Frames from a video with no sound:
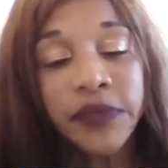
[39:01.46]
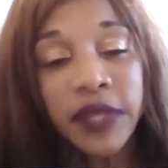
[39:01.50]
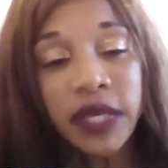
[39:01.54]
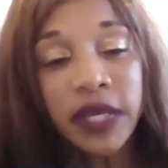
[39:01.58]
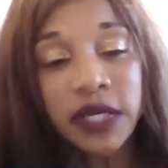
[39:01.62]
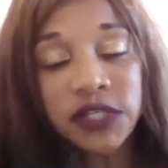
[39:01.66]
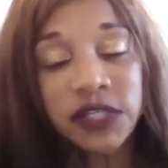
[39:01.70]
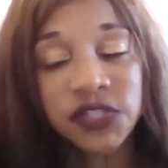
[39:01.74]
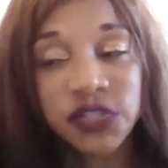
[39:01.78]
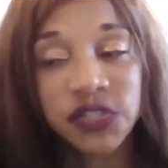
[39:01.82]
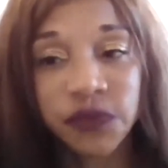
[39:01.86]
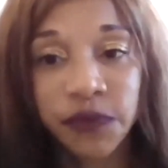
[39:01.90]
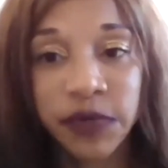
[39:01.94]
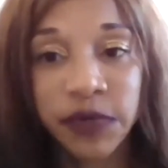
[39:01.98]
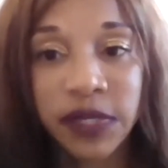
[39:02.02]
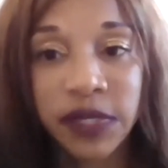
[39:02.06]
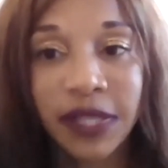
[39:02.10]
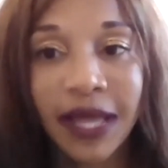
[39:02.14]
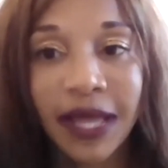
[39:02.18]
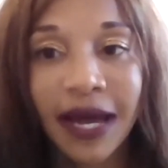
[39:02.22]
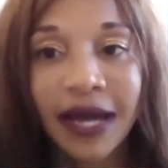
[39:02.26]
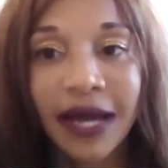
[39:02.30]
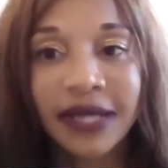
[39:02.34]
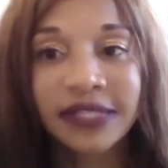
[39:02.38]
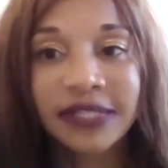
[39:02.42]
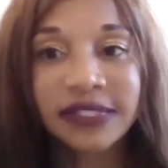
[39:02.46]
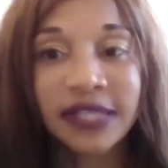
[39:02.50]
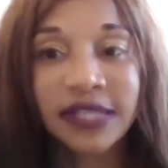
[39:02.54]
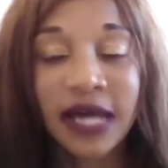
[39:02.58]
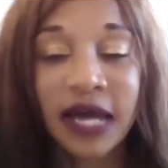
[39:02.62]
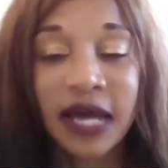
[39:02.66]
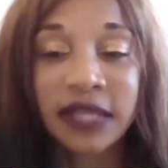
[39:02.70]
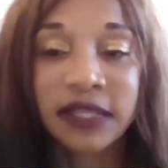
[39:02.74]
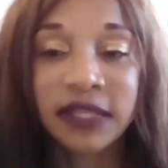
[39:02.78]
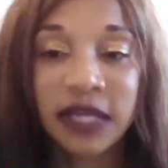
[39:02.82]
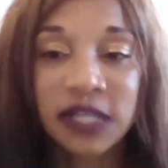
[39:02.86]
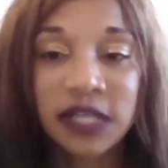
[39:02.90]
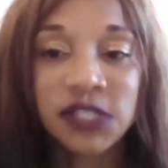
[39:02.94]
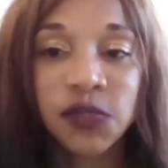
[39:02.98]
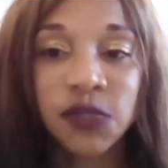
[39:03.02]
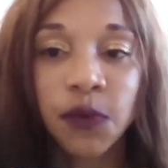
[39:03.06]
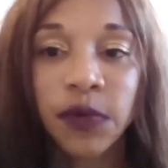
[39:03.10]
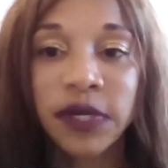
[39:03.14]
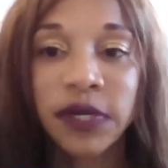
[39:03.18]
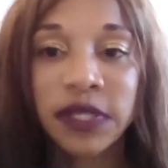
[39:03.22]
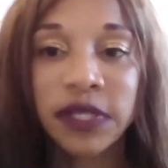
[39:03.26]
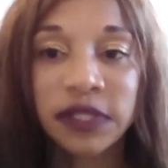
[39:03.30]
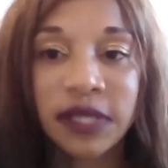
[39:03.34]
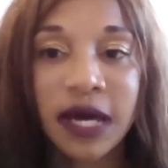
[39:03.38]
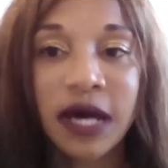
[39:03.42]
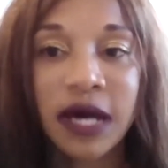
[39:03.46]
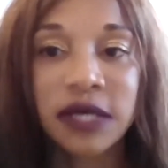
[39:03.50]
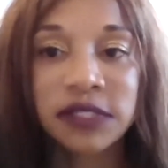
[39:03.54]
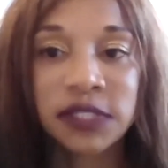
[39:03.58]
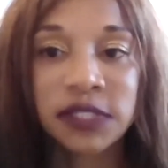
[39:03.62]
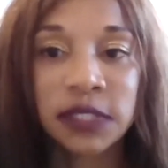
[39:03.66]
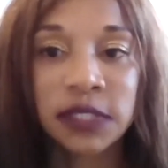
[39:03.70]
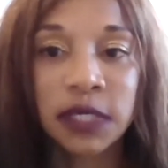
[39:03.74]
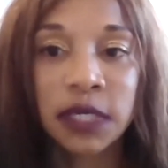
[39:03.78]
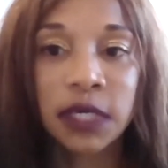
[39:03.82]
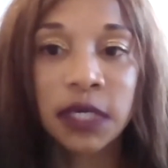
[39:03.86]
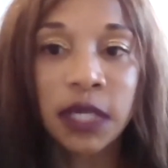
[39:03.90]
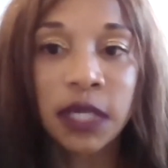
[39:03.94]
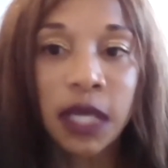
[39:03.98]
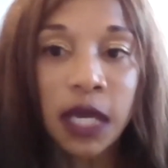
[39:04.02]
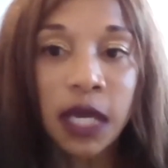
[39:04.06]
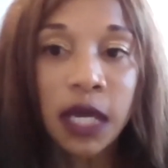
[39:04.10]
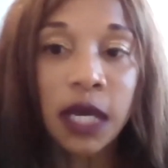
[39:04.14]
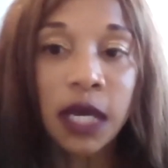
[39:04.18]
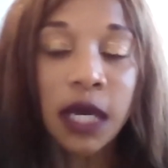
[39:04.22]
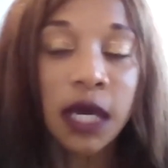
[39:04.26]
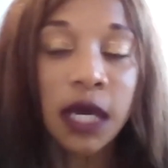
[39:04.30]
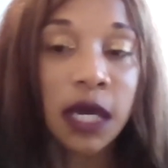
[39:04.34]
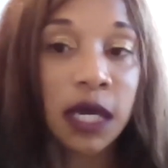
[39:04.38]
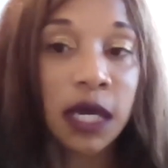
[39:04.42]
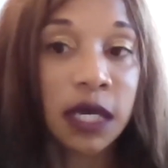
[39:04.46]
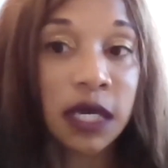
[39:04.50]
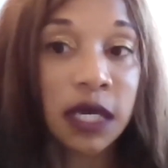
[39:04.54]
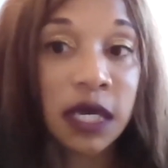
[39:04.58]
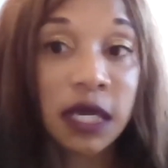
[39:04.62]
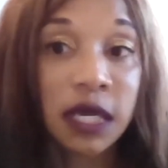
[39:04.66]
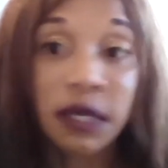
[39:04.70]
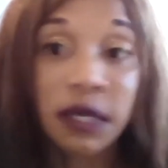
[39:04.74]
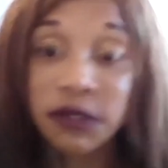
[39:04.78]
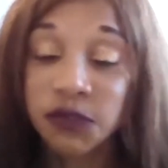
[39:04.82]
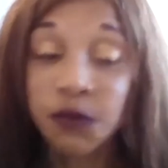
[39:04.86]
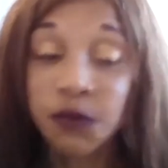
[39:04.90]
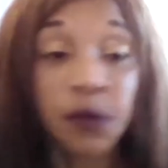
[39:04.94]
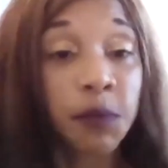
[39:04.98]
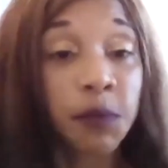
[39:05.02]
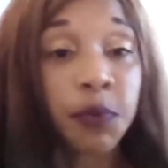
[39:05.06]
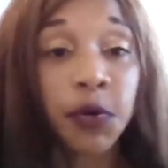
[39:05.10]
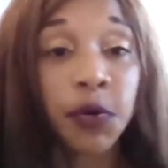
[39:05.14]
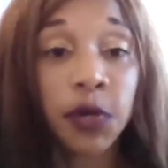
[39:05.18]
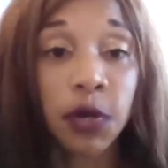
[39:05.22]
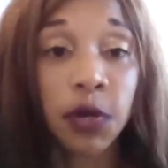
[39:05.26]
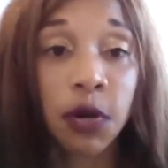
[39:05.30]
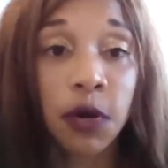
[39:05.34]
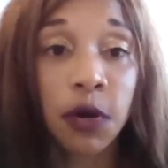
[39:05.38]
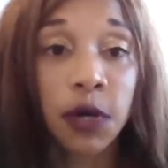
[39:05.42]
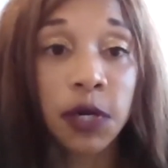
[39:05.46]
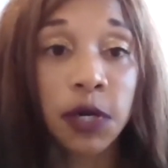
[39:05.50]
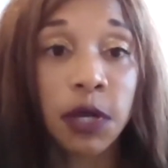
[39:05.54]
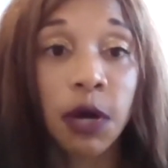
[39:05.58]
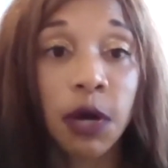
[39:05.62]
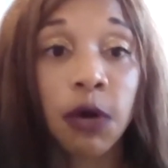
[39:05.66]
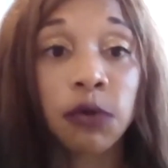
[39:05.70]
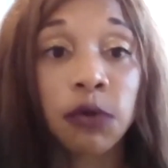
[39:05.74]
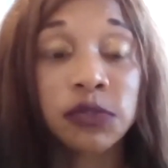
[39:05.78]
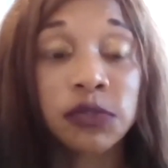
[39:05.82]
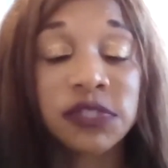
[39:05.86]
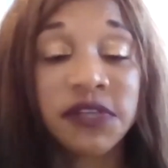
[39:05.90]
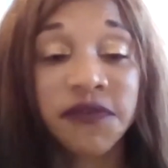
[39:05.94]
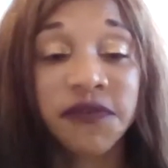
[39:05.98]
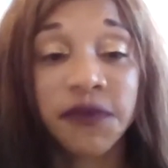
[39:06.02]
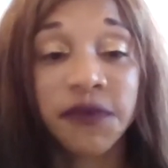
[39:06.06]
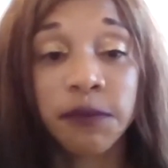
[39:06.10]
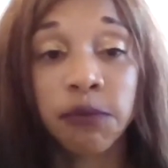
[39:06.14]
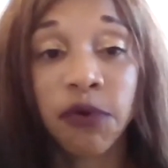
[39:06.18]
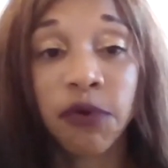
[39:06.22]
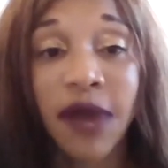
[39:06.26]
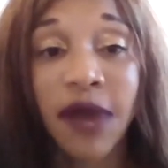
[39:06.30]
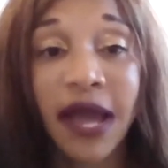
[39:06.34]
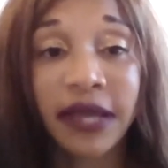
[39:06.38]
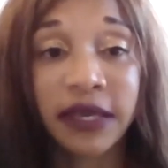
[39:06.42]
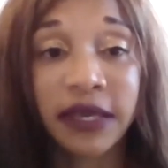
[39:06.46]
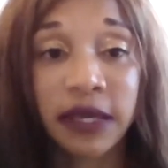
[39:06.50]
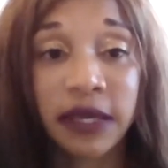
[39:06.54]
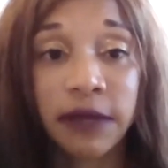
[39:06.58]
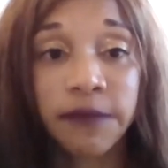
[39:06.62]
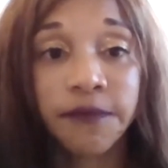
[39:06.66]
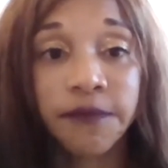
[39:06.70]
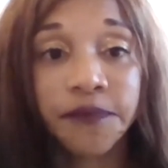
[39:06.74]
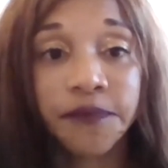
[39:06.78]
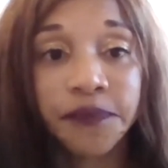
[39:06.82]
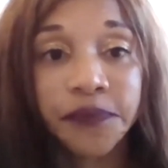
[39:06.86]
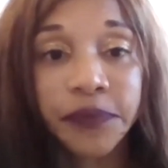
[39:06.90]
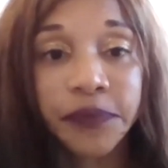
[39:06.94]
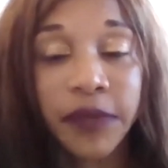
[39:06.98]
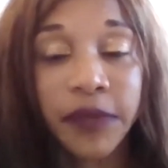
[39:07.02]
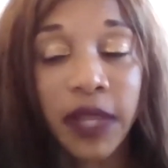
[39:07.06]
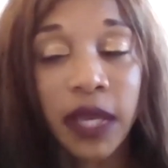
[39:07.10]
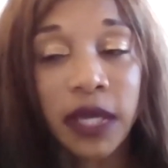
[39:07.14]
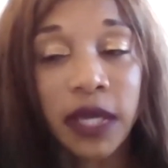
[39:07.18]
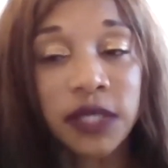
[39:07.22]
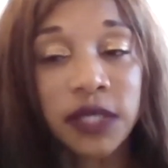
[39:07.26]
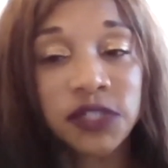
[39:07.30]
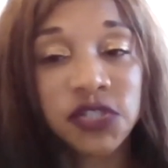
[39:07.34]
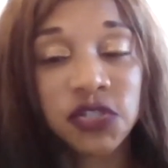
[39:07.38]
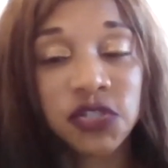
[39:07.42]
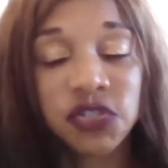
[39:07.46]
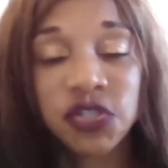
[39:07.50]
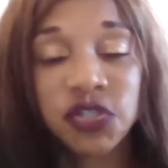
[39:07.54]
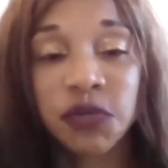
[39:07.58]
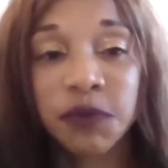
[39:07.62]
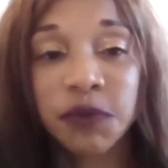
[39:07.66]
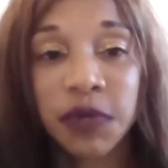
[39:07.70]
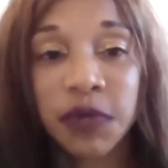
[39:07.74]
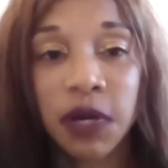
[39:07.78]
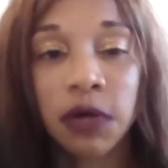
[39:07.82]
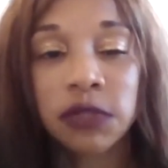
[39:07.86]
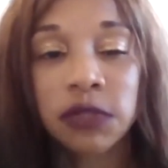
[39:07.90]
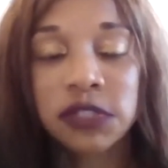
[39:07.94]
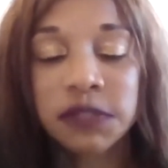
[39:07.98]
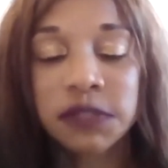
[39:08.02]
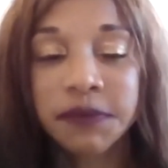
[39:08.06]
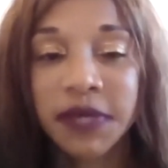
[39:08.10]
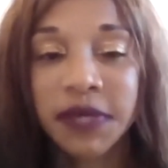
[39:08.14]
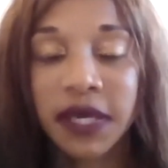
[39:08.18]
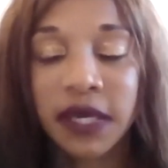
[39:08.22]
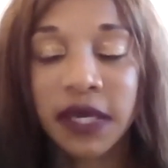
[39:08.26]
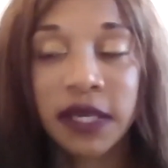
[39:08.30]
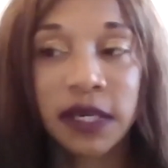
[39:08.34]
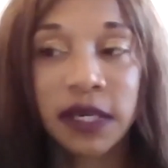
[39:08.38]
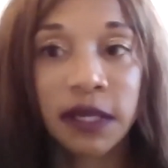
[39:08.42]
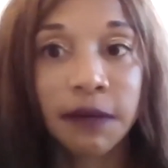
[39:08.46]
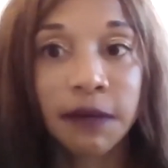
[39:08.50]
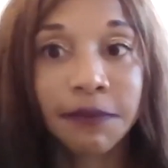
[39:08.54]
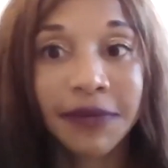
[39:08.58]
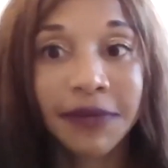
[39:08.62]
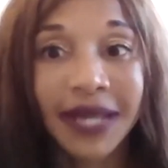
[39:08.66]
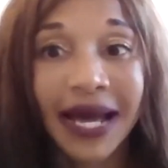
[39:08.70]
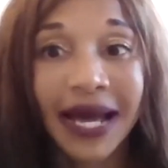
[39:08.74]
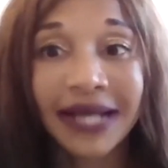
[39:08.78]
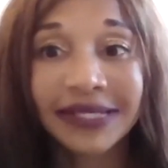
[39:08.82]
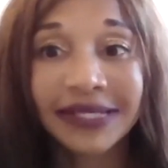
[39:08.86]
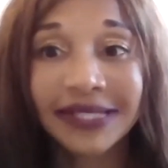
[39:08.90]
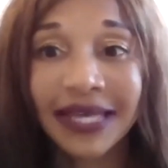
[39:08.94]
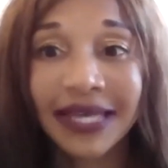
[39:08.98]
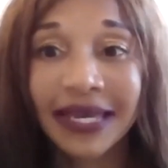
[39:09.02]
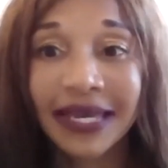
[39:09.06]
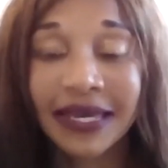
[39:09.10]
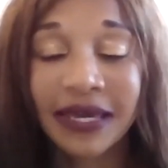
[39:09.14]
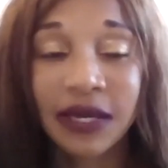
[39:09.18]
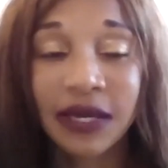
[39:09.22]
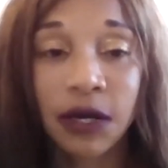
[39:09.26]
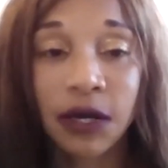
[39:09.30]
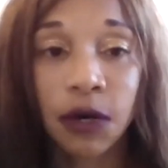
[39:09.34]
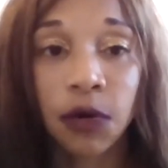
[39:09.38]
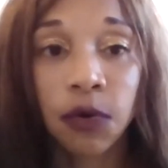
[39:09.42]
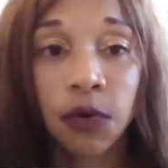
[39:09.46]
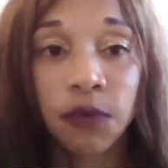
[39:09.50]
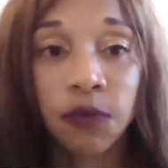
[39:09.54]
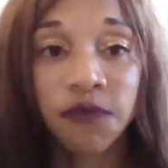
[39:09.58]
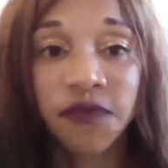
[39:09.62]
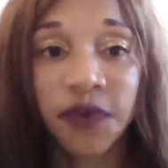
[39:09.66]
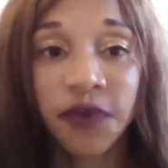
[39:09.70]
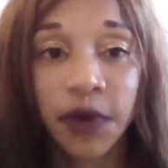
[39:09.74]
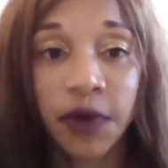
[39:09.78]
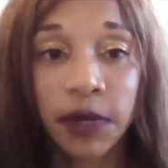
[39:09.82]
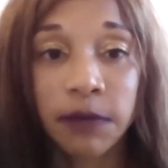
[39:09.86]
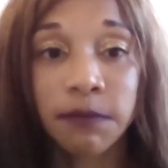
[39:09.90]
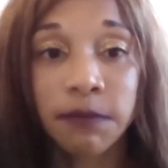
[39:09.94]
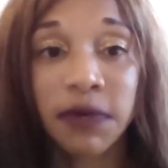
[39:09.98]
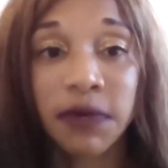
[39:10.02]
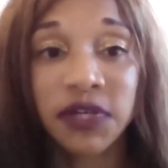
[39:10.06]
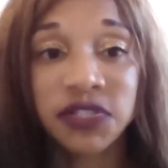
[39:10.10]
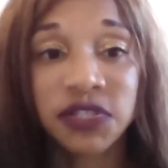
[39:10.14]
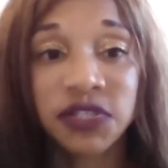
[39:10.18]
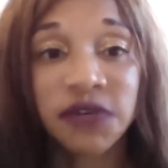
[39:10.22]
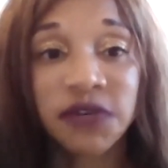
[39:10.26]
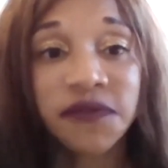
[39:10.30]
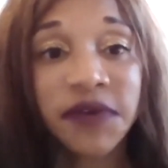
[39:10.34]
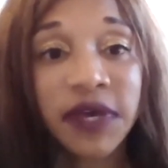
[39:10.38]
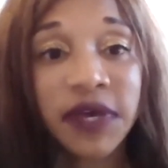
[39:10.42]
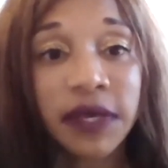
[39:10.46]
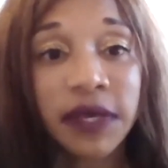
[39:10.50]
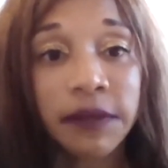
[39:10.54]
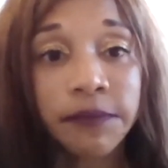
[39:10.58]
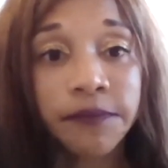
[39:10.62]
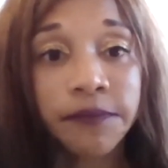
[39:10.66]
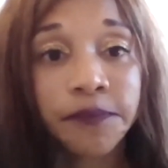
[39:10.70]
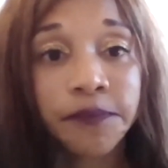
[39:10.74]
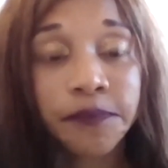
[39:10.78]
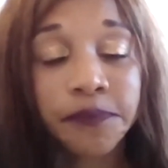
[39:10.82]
and she realized that 20,000, it would put her in a whole different bracket. And so she would also end up not taking home very much of it.